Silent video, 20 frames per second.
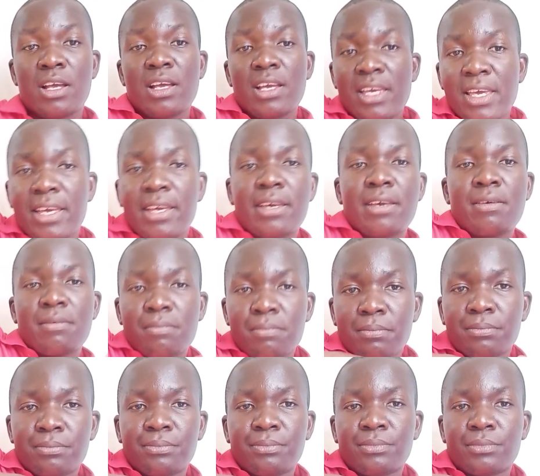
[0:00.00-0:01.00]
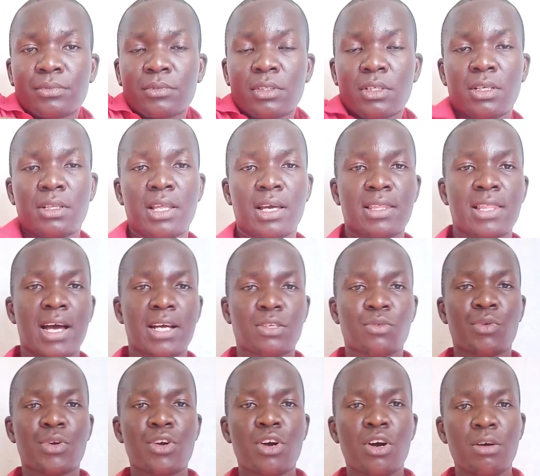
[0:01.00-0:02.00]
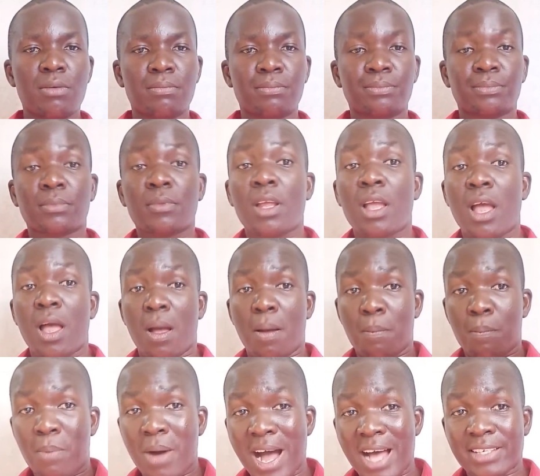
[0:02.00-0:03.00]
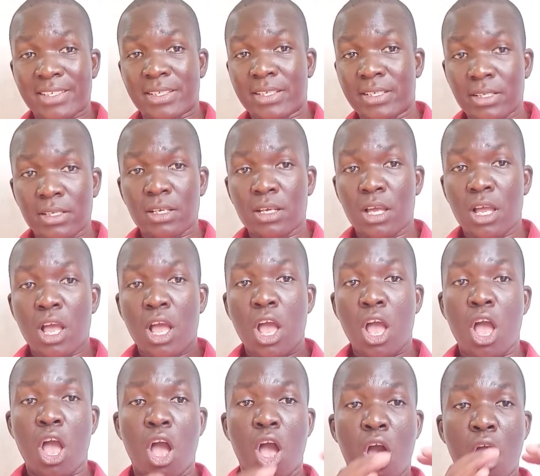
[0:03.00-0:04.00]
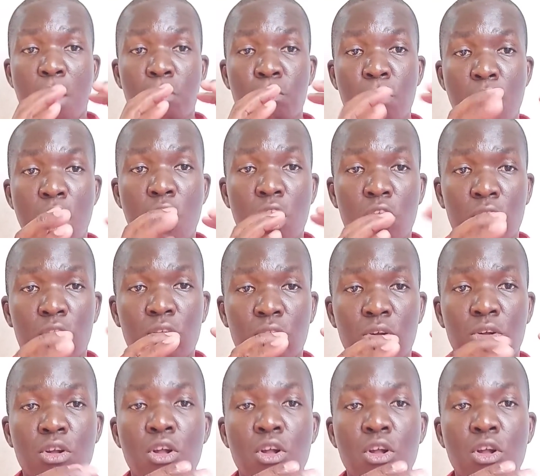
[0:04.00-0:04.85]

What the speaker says: kick. Like that. We go past, ball,